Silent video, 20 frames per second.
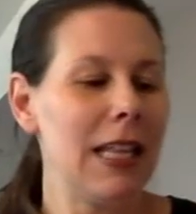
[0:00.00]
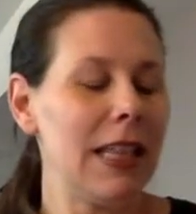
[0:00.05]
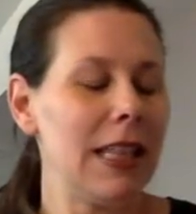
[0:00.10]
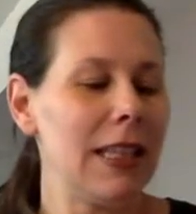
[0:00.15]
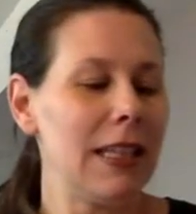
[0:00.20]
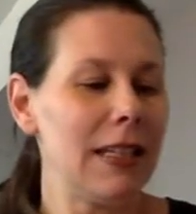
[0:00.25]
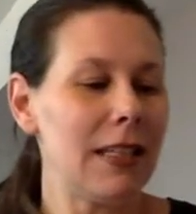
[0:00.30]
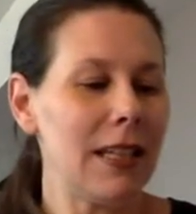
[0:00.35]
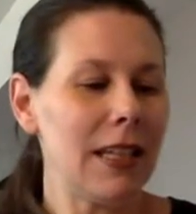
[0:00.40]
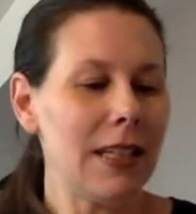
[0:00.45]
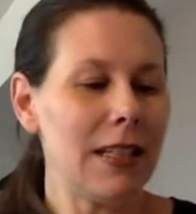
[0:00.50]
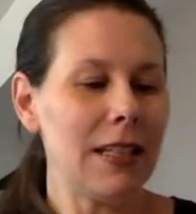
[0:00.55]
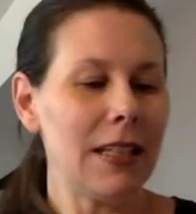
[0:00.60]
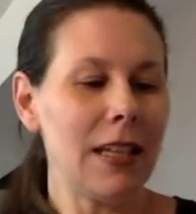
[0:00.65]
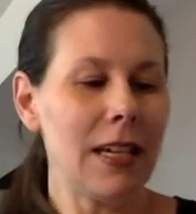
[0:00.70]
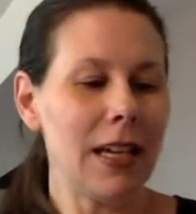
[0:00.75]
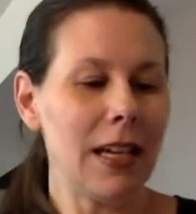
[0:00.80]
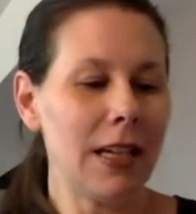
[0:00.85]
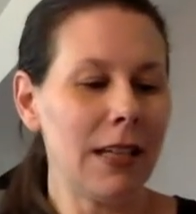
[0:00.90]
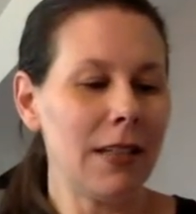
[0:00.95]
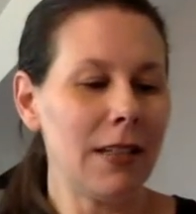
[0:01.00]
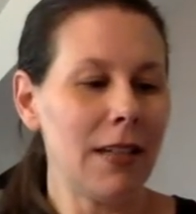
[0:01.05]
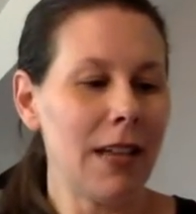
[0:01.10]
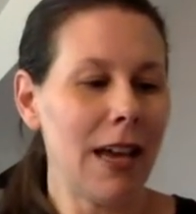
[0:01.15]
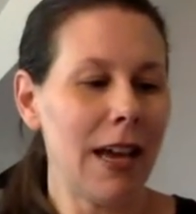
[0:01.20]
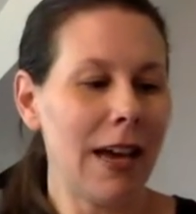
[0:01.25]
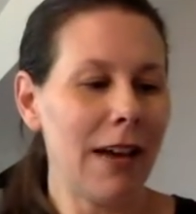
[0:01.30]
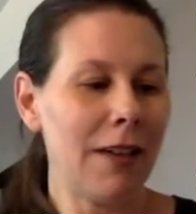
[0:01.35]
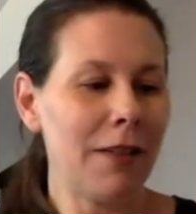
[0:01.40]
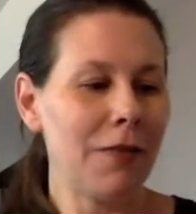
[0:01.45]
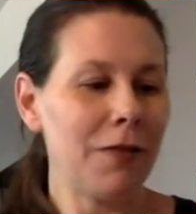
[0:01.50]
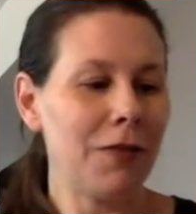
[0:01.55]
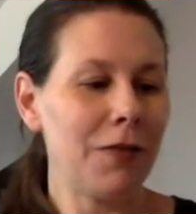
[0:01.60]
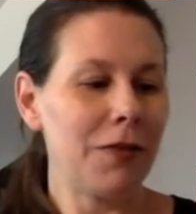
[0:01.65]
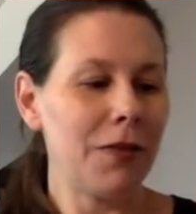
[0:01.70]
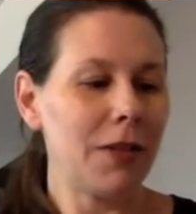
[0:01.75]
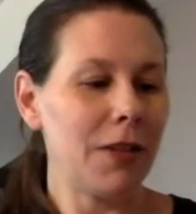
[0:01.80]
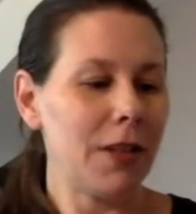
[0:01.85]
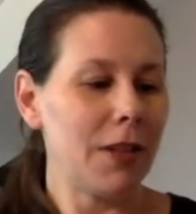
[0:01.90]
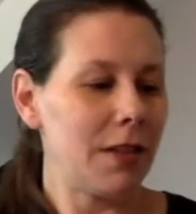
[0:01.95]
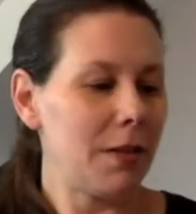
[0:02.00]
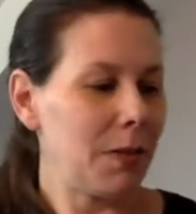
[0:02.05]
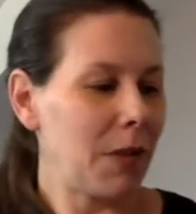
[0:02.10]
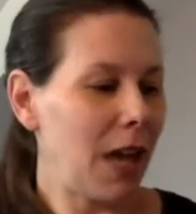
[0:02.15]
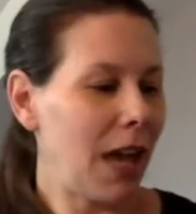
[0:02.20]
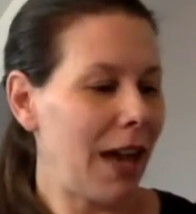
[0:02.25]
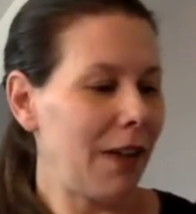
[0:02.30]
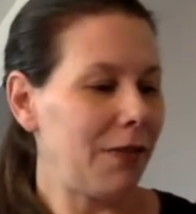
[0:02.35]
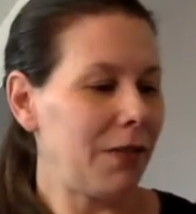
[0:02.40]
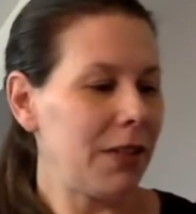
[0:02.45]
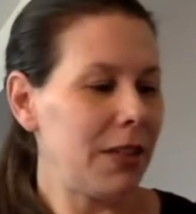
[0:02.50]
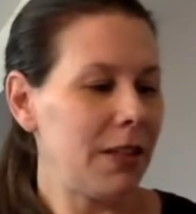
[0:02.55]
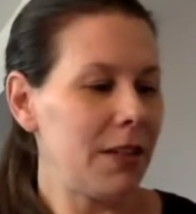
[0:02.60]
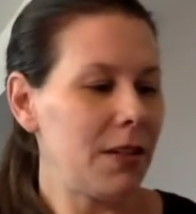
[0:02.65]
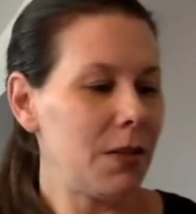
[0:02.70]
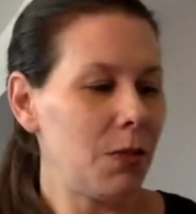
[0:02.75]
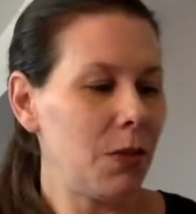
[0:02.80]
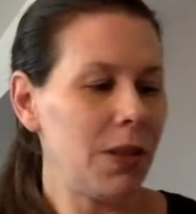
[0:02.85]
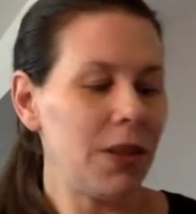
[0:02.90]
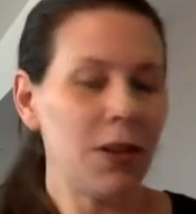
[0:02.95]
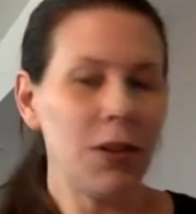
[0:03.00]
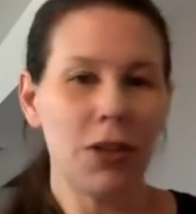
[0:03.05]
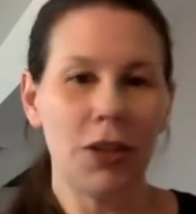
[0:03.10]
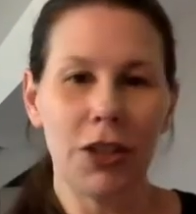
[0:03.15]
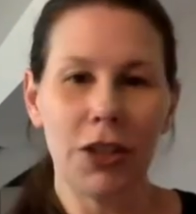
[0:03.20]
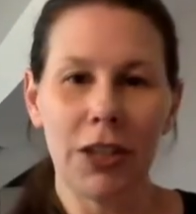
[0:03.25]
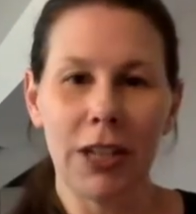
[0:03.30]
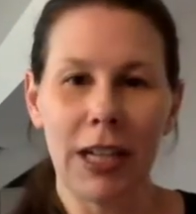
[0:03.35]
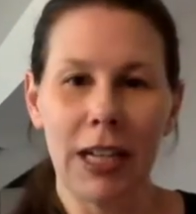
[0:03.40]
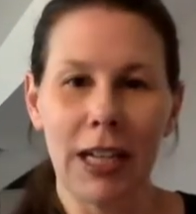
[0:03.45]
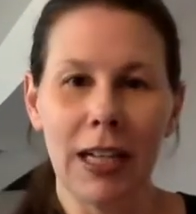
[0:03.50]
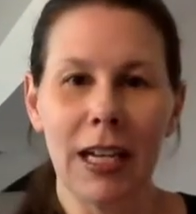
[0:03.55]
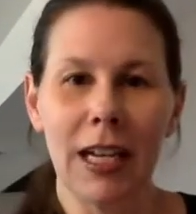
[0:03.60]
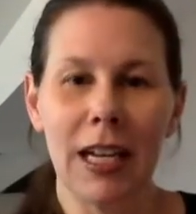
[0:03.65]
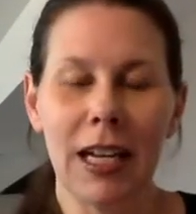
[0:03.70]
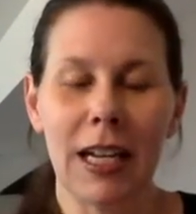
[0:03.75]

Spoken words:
This lets the kids have some confidence in what they're learning.